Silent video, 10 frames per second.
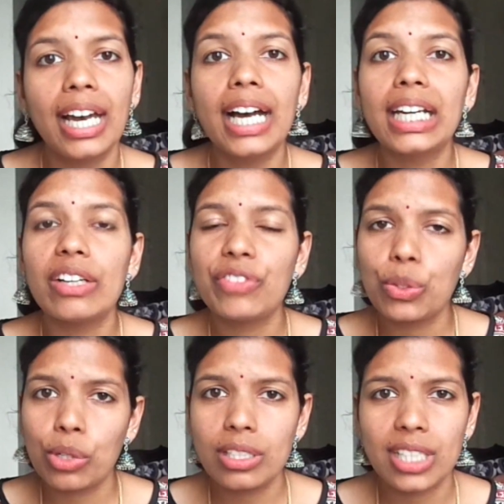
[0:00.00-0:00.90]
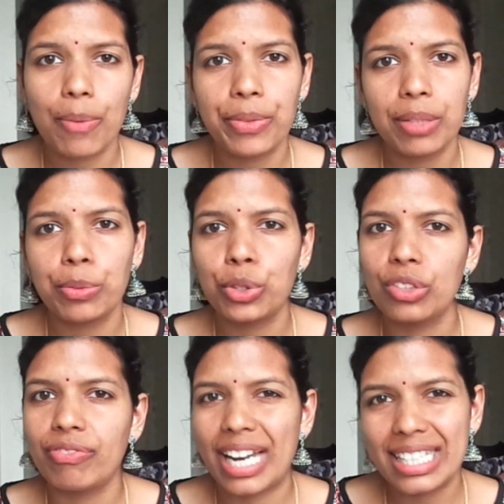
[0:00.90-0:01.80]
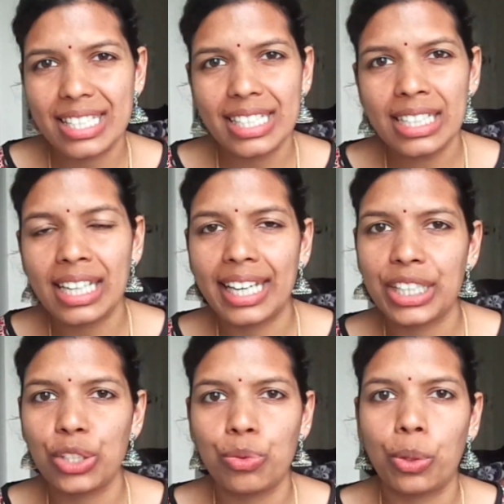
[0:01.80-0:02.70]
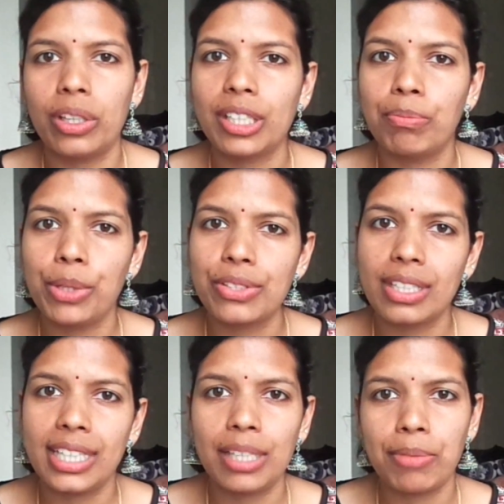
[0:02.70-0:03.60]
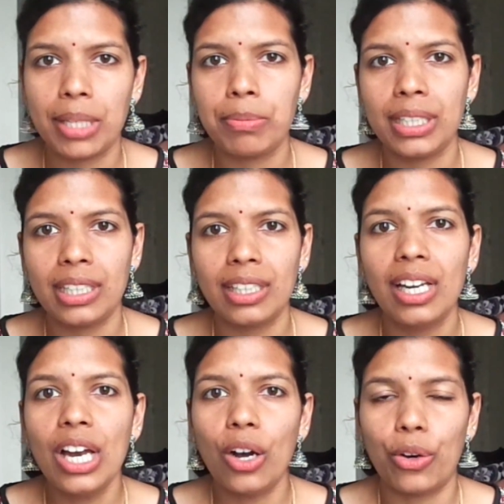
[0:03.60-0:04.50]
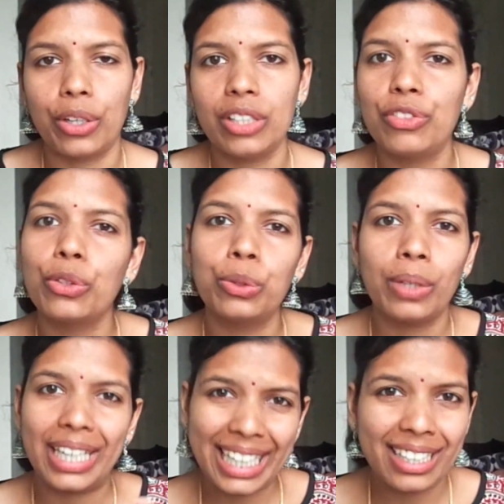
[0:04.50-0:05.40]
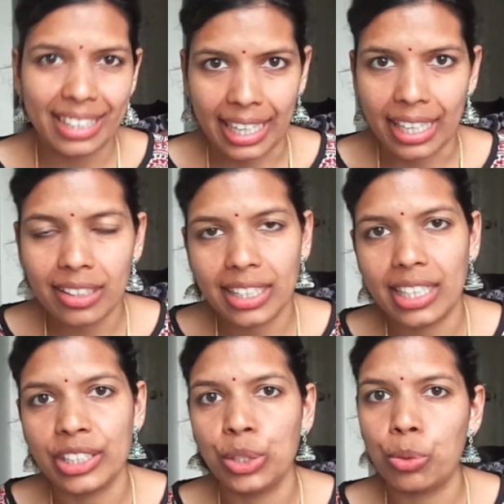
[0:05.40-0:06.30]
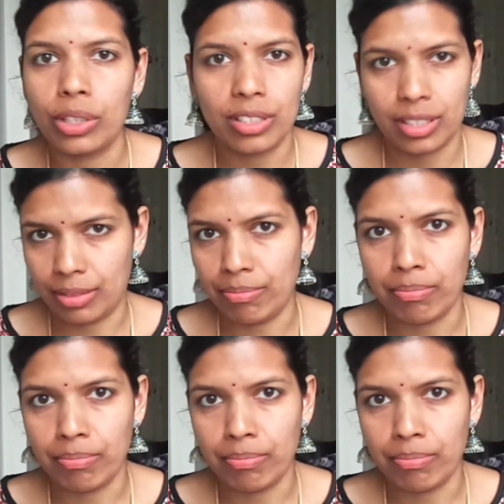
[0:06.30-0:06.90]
Now if you want something more fancy, like you want muesli maybe, or if you eat egg, then you want some